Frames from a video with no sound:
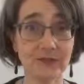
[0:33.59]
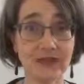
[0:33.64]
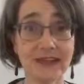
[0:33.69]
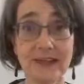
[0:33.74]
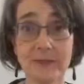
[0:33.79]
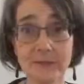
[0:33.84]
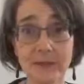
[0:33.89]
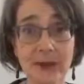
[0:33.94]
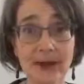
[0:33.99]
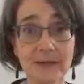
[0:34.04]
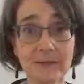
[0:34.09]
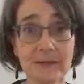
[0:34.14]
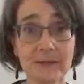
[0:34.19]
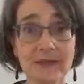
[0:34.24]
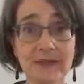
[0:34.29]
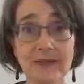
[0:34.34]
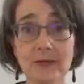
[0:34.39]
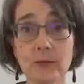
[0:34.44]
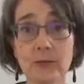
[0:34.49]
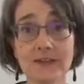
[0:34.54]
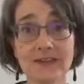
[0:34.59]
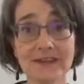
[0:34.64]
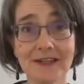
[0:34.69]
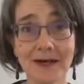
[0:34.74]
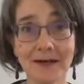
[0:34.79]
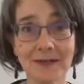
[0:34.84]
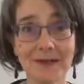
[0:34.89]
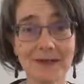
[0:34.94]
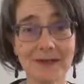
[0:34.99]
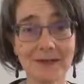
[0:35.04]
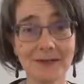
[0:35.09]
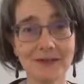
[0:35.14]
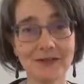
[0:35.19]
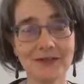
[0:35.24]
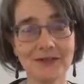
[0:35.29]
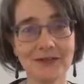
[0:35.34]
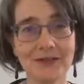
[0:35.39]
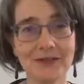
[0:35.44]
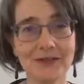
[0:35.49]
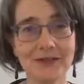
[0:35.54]
And it might be that what's coming up
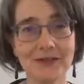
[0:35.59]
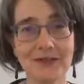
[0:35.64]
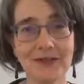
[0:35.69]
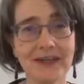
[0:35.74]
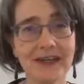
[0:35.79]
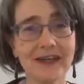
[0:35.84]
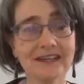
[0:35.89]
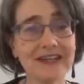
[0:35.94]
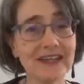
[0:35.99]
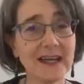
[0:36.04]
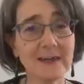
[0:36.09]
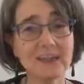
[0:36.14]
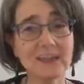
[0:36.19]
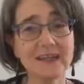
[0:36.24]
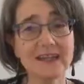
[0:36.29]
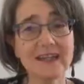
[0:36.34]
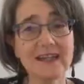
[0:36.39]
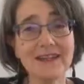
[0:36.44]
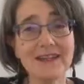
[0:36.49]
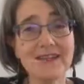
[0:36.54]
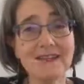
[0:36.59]
for you is happening